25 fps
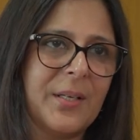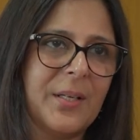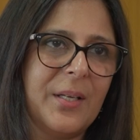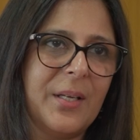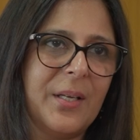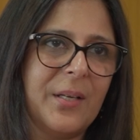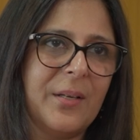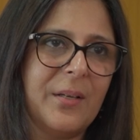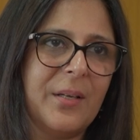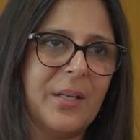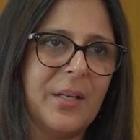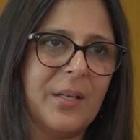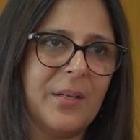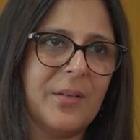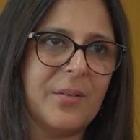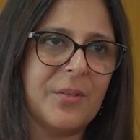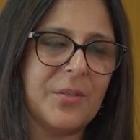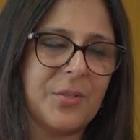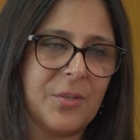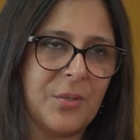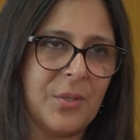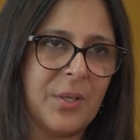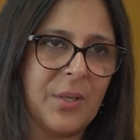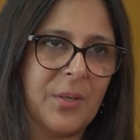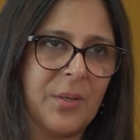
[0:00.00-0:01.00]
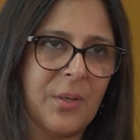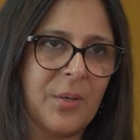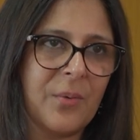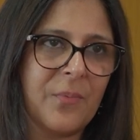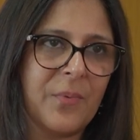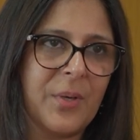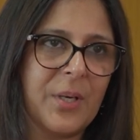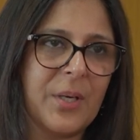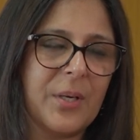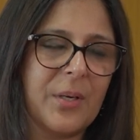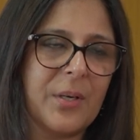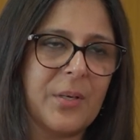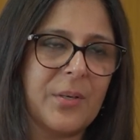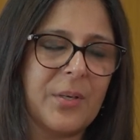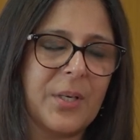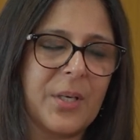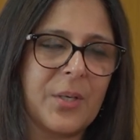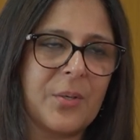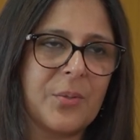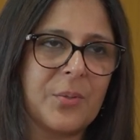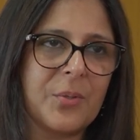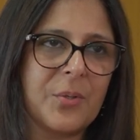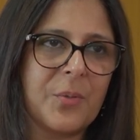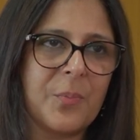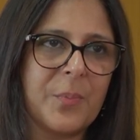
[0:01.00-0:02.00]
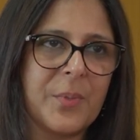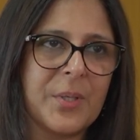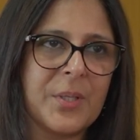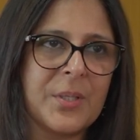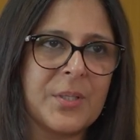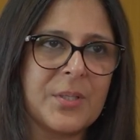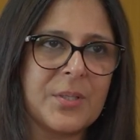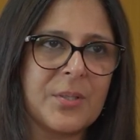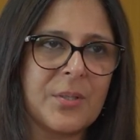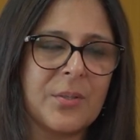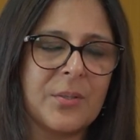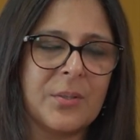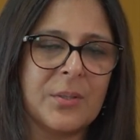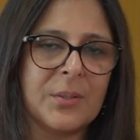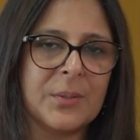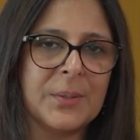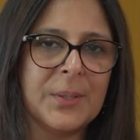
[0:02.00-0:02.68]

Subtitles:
in during recruitment. So